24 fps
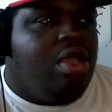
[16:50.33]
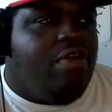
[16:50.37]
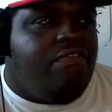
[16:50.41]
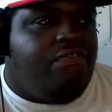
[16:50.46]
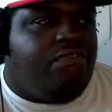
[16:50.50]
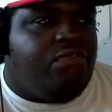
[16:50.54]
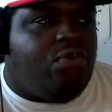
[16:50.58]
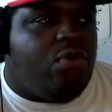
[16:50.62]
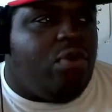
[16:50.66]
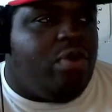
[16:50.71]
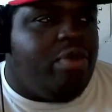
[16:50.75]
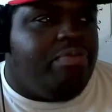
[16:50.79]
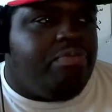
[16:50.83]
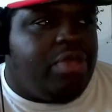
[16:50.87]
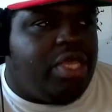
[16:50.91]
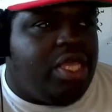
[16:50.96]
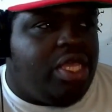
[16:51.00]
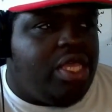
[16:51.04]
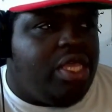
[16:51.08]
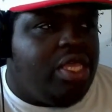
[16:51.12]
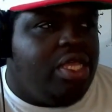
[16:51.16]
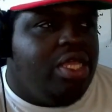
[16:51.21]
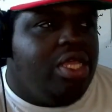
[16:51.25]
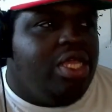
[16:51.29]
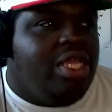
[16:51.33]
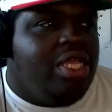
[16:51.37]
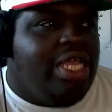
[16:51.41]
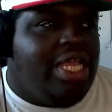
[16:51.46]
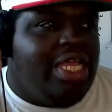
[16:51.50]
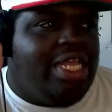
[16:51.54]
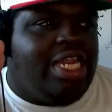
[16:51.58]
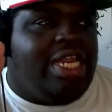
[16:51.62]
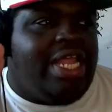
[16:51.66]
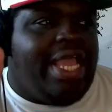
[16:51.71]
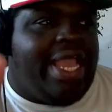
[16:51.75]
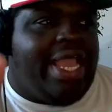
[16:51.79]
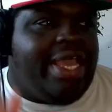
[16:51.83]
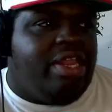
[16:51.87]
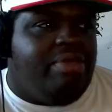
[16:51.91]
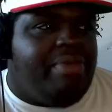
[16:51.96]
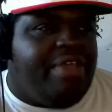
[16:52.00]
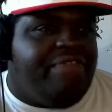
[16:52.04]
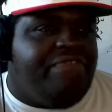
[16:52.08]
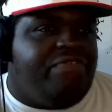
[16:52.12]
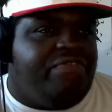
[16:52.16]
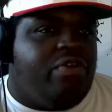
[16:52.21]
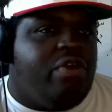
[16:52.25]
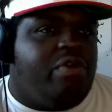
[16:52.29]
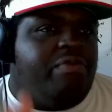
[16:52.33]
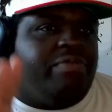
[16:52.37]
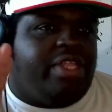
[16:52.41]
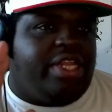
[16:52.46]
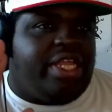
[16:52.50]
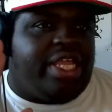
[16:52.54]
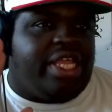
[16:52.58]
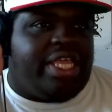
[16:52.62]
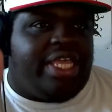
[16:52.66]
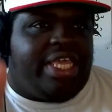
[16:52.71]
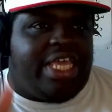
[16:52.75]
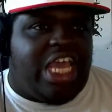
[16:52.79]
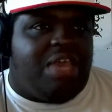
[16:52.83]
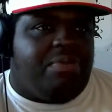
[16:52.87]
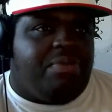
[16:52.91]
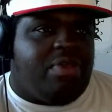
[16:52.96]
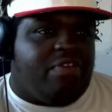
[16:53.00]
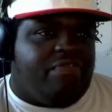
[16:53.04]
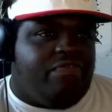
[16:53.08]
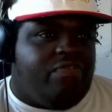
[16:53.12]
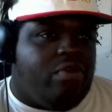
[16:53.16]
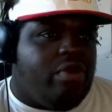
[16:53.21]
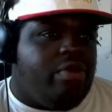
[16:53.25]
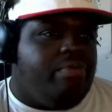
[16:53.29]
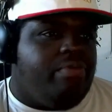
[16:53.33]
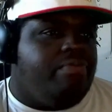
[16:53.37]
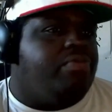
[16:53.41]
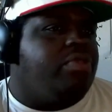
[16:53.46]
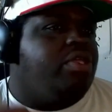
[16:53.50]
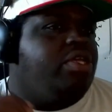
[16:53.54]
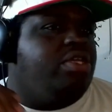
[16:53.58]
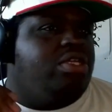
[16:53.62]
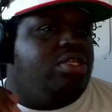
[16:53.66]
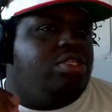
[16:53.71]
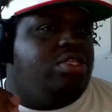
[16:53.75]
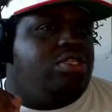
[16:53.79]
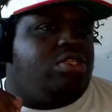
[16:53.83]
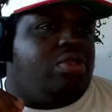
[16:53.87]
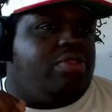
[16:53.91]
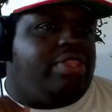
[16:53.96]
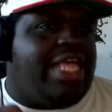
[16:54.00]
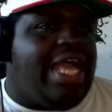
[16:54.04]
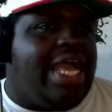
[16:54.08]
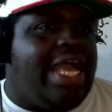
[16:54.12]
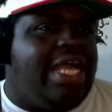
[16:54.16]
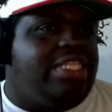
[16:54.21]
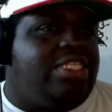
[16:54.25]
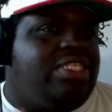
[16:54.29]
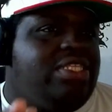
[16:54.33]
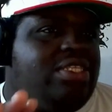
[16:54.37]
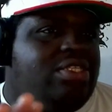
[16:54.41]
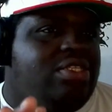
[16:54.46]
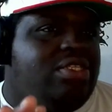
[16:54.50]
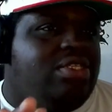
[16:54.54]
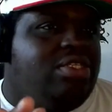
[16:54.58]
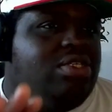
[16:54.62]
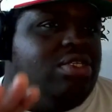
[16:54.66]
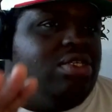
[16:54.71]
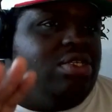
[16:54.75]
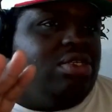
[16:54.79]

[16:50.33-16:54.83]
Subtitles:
for me in an anime form than a gaming form. So that's